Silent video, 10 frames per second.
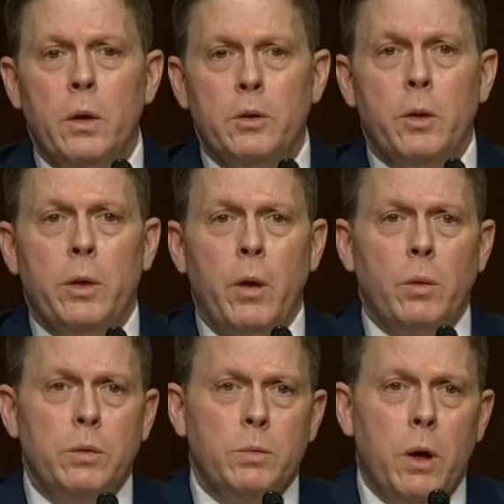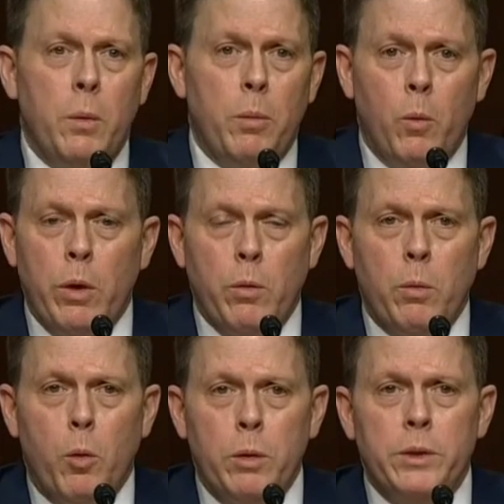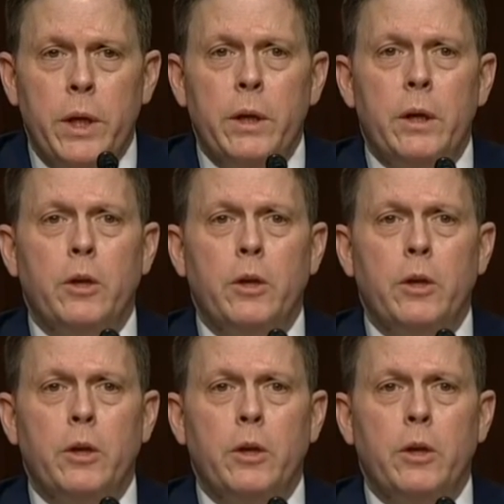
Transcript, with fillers: So that was uh, one of the reports that